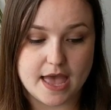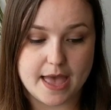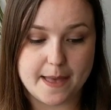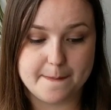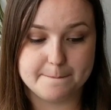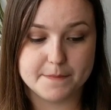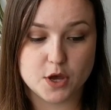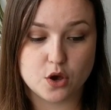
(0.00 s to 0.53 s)

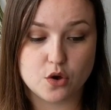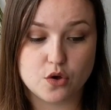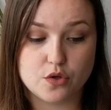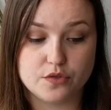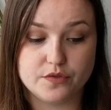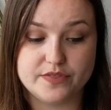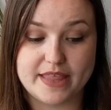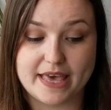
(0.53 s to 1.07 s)
action.
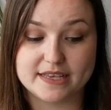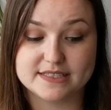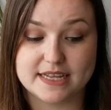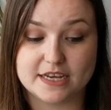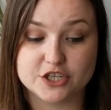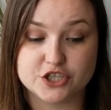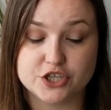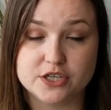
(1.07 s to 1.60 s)
Next
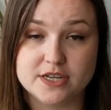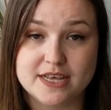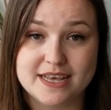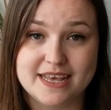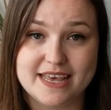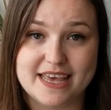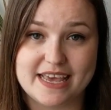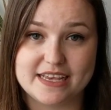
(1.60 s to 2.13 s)
action
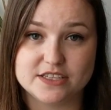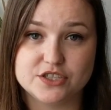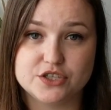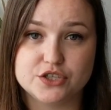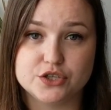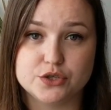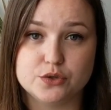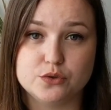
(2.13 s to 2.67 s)

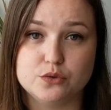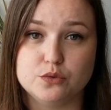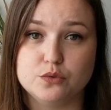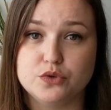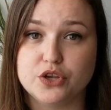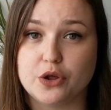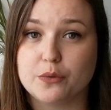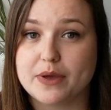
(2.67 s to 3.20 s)
is to,
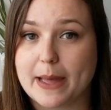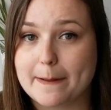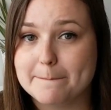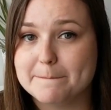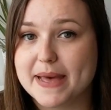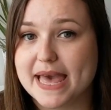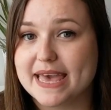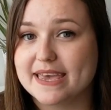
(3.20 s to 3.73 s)
you know,
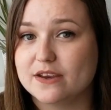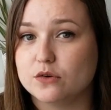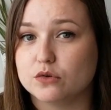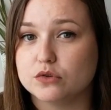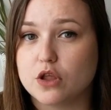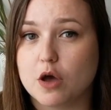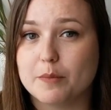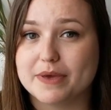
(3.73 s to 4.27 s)
campaign
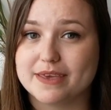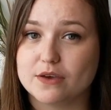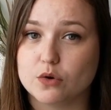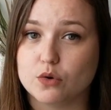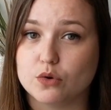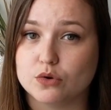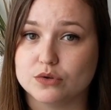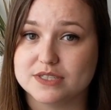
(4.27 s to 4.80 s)
or lobby
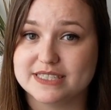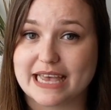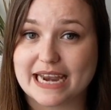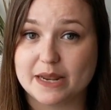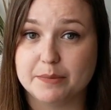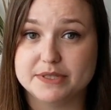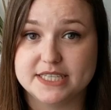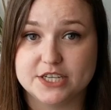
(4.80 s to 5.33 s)
or
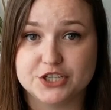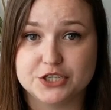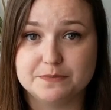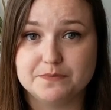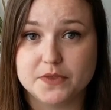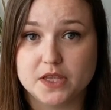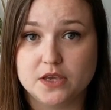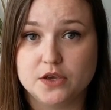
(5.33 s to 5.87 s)
sign a
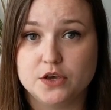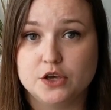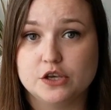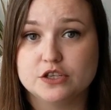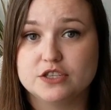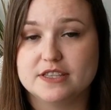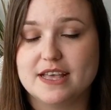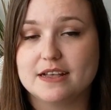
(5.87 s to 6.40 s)
petition.
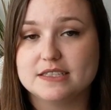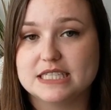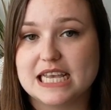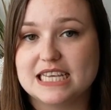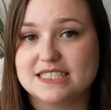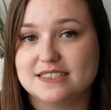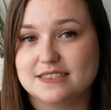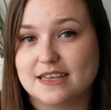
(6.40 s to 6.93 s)
So the
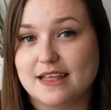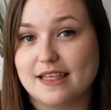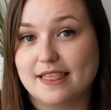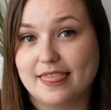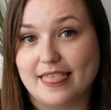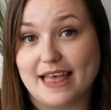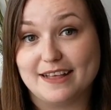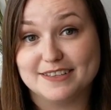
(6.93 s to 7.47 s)

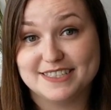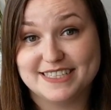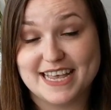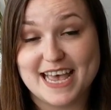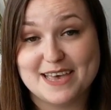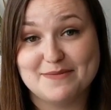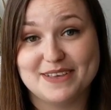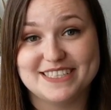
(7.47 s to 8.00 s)

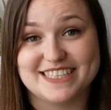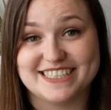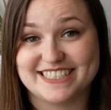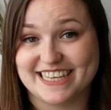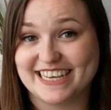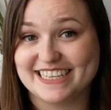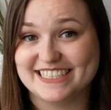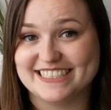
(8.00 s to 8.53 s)
Alzheimer's
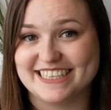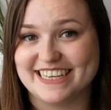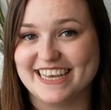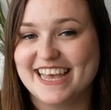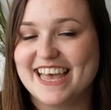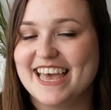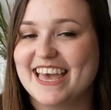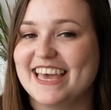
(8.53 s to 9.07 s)
Society
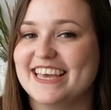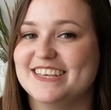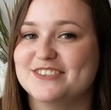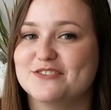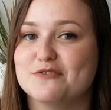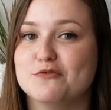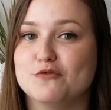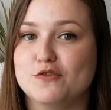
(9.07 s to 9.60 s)

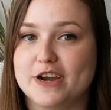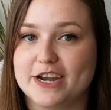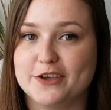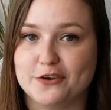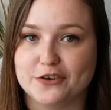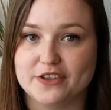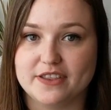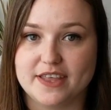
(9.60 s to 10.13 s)
is really
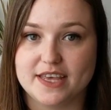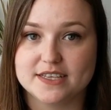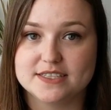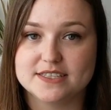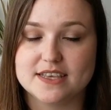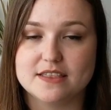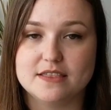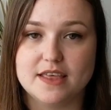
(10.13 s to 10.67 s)
good at
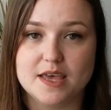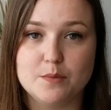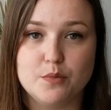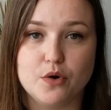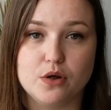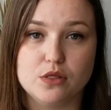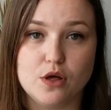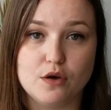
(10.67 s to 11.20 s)
this. They
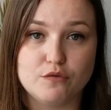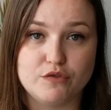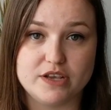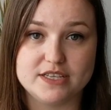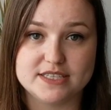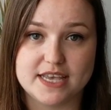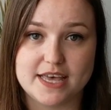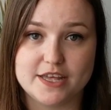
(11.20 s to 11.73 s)
put a lot of
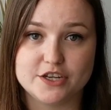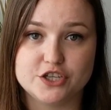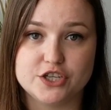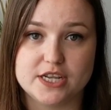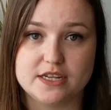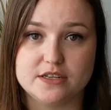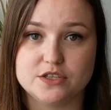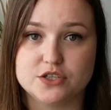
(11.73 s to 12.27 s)

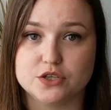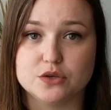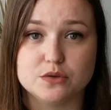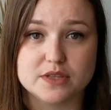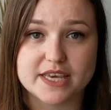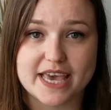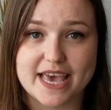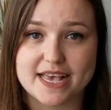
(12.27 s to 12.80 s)
research
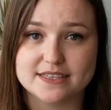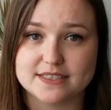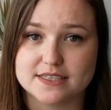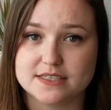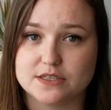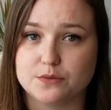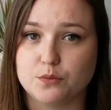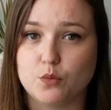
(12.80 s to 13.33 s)
into the care
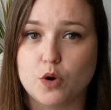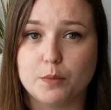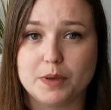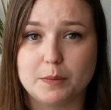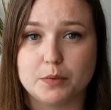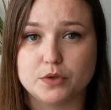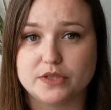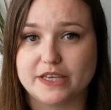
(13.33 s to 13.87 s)
system, what
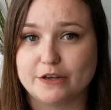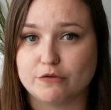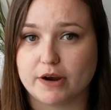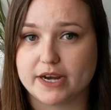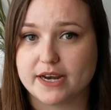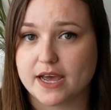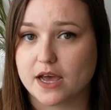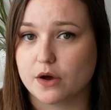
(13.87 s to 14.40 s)
people need
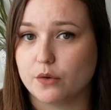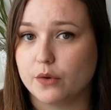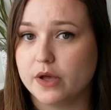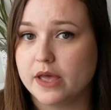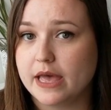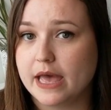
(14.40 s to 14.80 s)
right now,